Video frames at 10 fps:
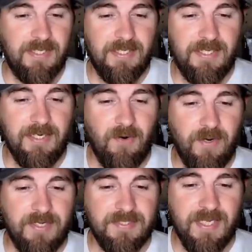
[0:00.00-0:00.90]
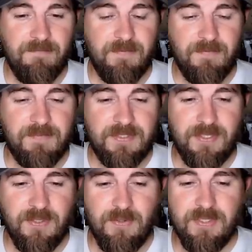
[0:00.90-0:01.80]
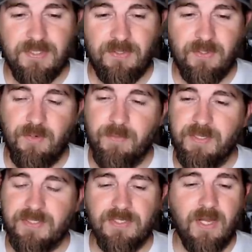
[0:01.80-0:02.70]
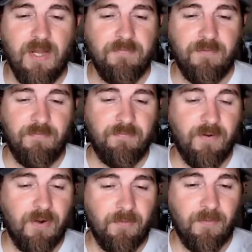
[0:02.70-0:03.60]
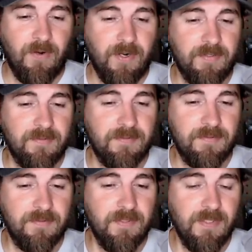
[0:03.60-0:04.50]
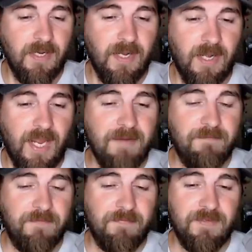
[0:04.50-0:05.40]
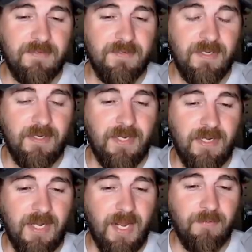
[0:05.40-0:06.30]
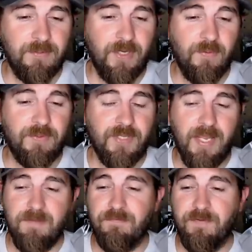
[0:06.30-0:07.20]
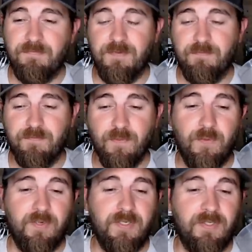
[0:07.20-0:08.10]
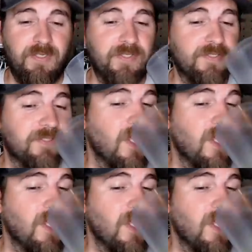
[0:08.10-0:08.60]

NRX 852 is a little bit soft for a frog rod. 850, I would go with the 854 at least.